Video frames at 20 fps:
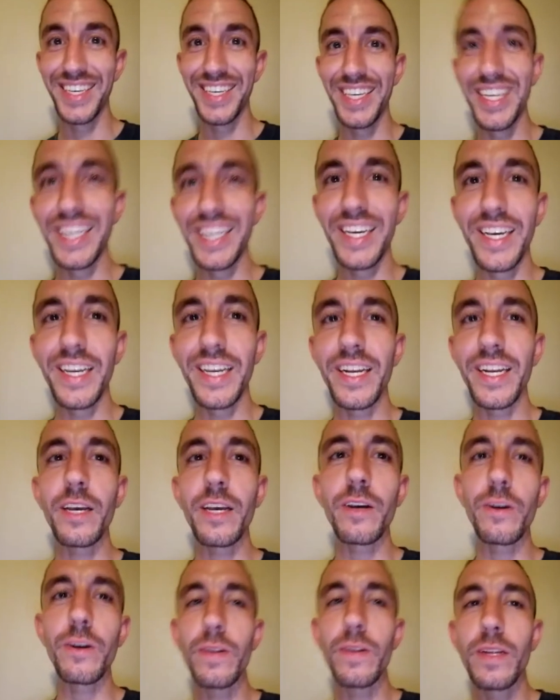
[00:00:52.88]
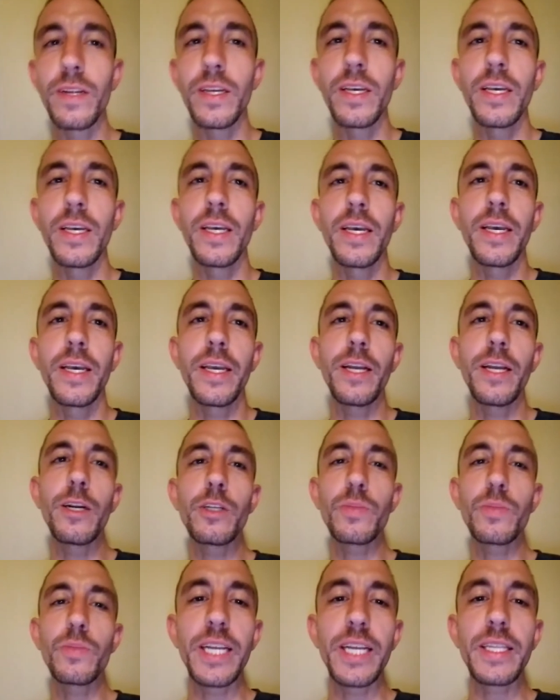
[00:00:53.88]
Now, here's
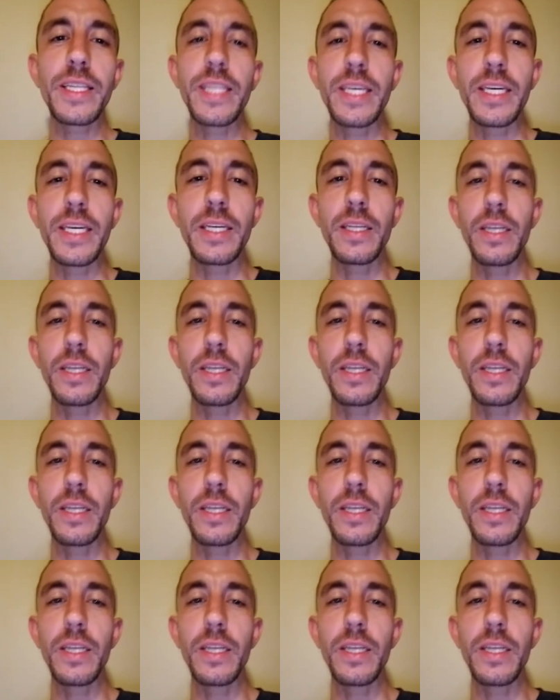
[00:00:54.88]
my thing.